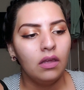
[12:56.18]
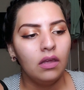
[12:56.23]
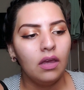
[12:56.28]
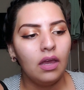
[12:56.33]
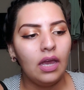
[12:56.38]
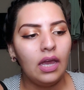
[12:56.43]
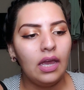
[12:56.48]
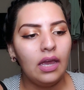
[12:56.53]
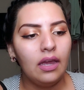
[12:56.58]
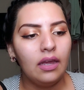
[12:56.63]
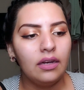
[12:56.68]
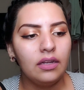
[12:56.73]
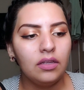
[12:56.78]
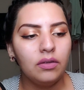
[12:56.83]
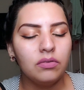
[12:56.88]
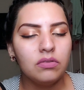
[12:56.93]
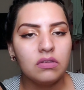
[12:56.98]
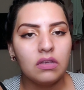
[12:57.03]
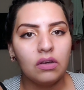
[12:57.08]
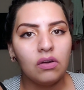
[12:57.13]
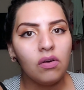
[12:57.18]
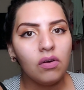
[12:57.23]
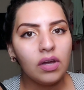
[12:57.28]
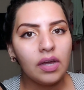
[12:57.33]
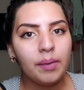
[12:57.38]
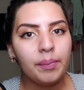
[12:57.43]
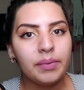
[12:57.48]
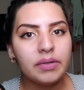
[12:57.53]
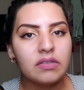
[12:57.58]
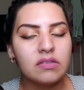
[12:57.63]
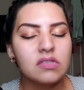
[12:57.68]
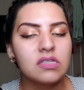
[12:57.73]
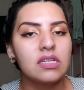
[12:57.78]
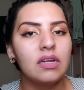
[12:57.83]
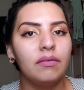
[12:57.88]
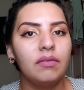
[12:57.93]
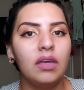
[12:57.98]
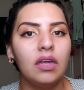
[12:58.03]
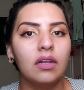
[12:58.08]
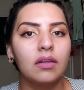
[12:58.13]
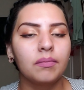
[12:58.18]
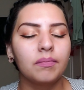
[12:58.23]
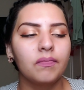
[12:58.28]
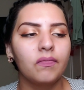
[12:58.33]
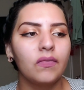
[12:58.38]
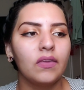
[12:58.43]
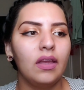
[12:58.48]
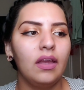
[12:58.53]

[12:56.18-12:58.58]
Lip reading: And he was like, okay, pues está bien.